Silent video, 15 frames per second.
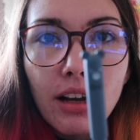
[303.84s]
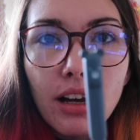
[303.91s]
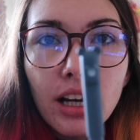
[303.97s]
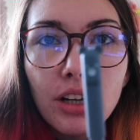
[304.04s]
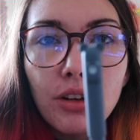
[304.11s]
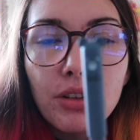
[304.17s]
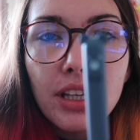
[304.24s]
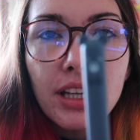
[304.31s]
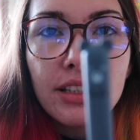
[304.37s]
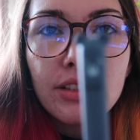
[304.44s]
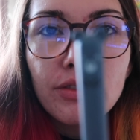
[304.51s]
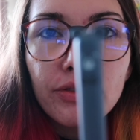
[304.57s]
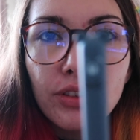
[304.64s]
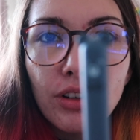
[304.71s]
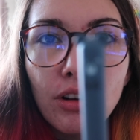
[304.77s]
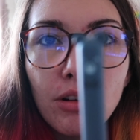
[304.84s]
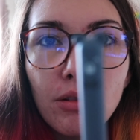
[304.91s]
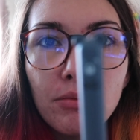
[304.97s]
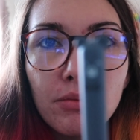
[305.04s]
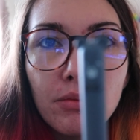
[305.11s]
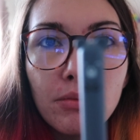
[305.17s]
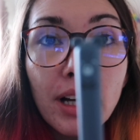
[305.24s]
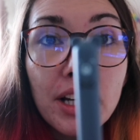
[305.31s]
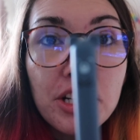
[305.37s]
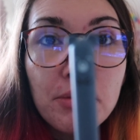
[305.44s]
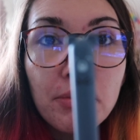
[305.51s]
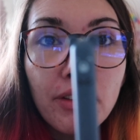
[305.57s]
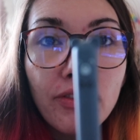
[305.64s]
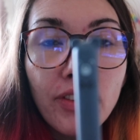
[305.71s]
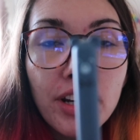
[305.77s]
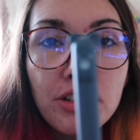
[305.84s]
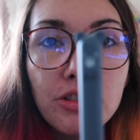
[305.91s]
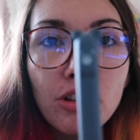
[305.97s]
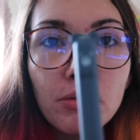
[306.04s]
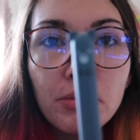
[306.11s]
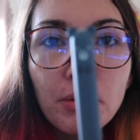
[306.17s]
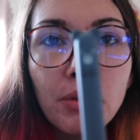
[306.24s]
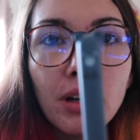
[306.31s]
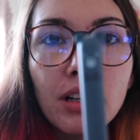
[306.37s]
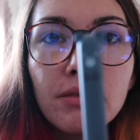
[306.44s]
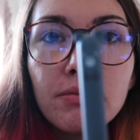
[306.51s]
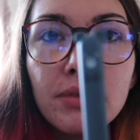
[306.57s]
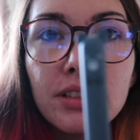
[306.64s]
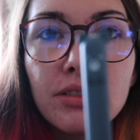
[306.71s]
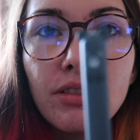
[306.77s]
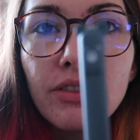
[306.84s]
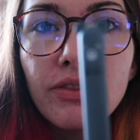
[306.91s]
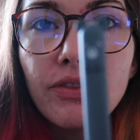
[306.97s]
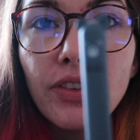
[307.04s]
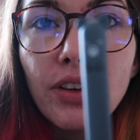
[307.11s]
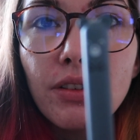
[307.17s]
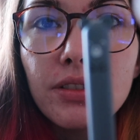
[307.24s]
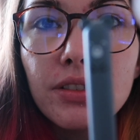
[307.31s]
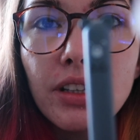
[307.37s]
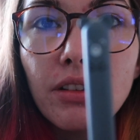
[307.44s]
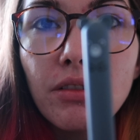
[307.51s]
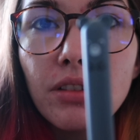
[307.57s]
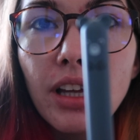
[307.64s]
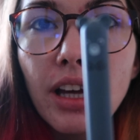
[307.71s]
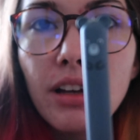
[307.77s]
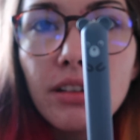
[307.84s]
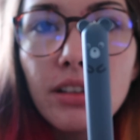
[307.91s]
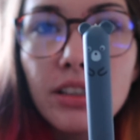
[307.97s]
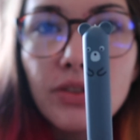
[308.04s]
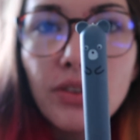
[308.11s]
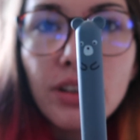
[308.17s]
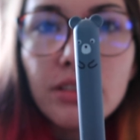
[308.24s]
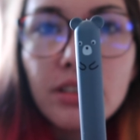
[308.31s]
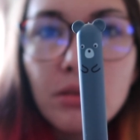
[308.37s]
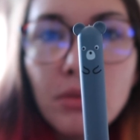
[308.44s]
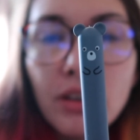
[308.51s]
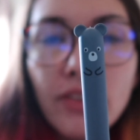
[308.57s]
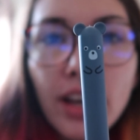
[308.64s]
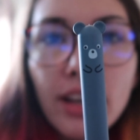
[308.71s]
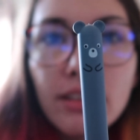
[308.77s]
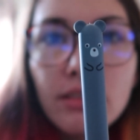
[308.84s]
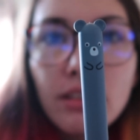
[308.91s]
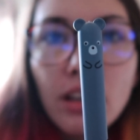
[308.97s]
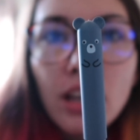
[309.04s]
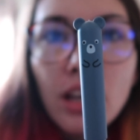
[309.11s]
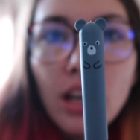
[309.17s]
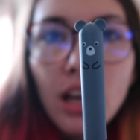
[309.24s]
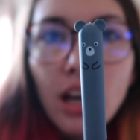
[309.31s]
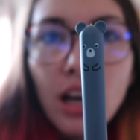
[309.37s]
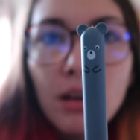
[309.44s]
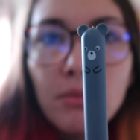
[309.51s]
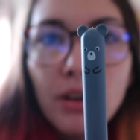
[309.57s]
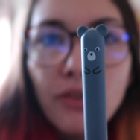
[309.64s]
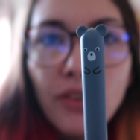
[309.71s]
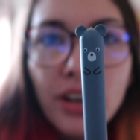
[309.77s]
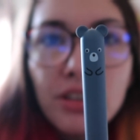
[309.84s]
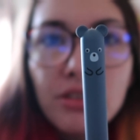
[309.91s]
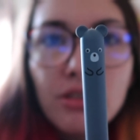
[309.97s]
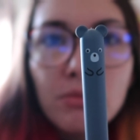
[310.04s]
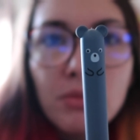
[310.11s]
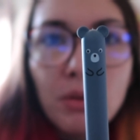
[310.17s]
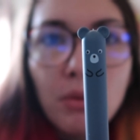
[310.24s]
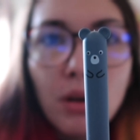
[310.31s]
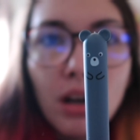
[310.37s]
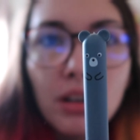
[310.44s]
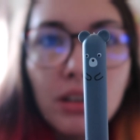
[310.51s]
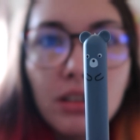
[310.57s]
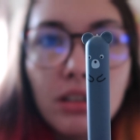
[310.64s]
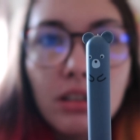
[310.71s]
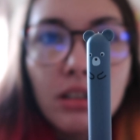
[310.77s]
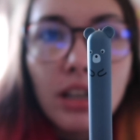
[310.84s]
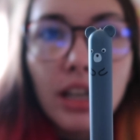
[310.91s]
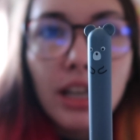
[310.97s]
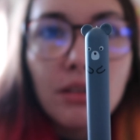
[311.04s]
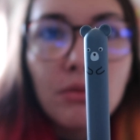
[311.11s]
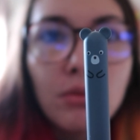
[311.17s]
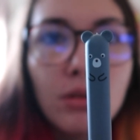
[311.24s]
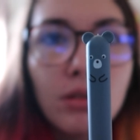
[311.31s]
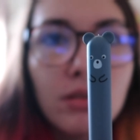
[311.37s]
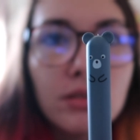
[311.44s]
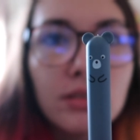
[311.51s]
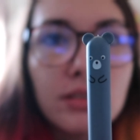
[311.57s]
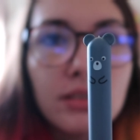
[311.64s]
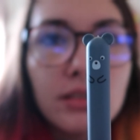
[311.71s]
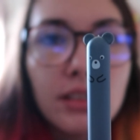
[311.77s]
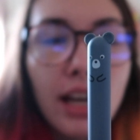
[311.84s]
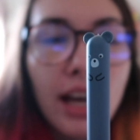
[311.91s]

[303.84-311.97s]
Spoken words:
I got this from, actually my friend got me one. It's not even focusing on that, it's focusing on my face. My friend got me one. It was